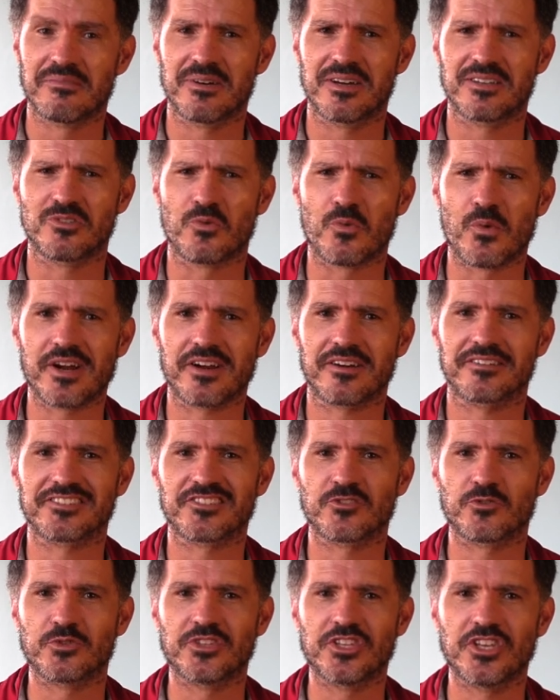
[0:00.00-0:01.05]
was a rare
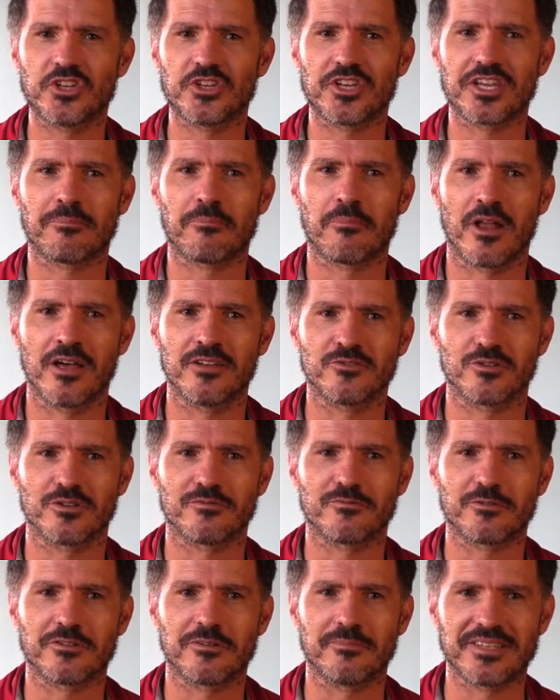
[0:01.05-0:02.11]
strategic blunder
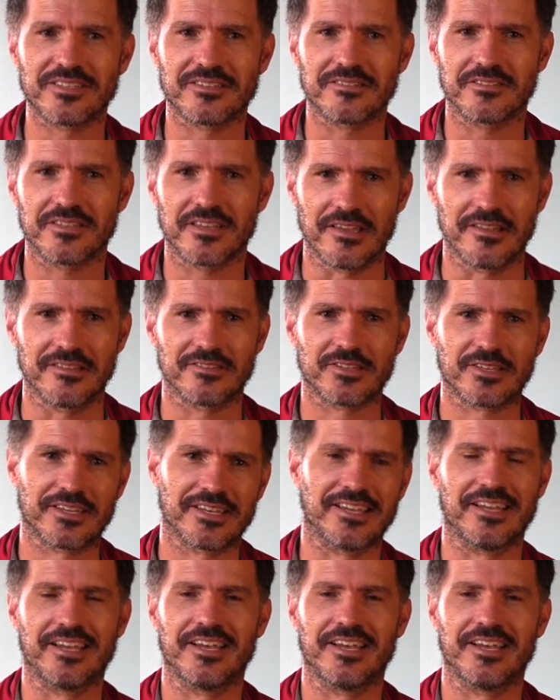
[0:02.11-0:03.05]
for the Byzantines.